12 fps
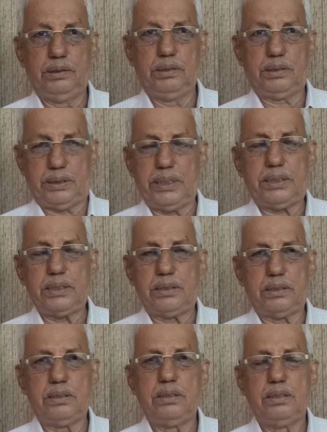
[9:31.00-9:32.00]
Satan,
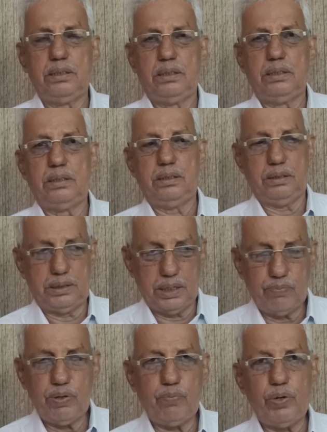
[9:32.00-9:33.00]
the
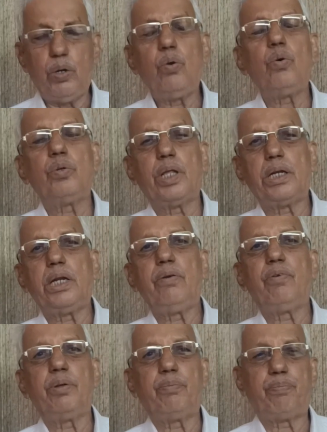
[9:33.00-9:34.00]
devil, we know that he
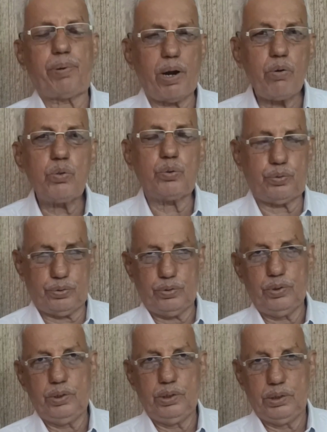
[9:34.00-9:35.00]
was proud.
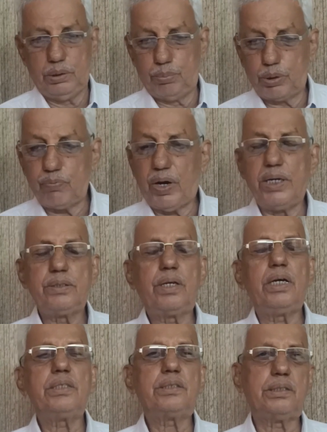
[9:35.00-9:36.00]
The book of
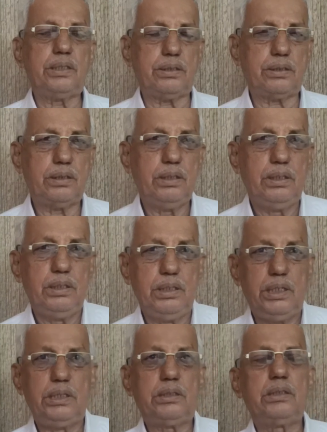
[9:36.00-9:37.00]
Isaiah says,
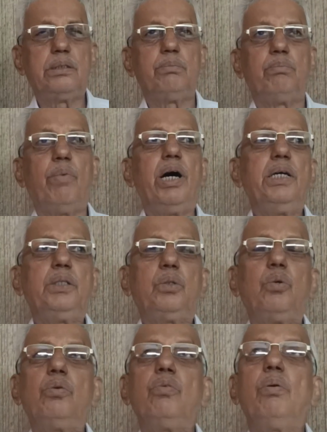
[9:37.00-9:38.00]
he says, my
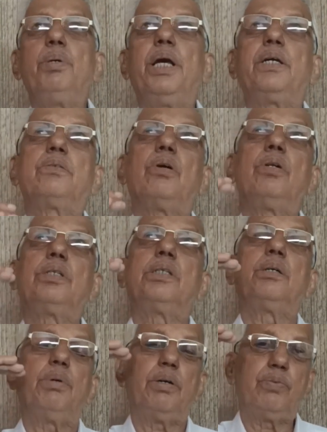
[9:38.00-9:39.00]
throne will be exalted
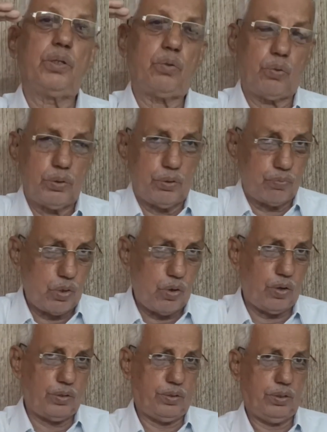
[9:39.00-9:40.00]
above the throne of
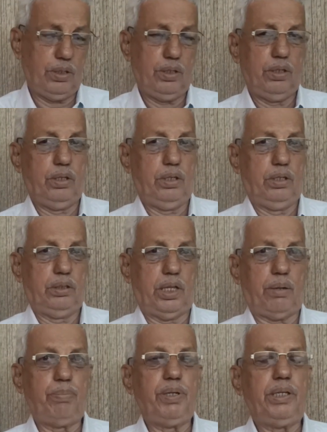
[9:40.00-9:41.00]
God.
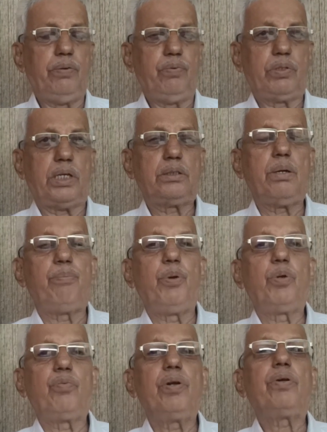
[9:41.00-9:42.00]
That means he was such a
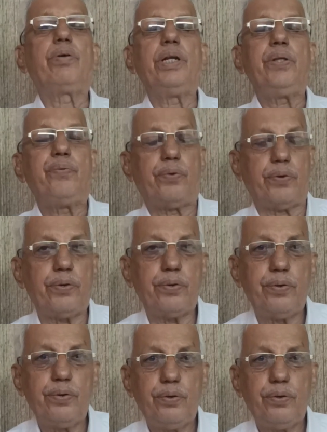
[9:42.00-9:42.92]
beautiful creature.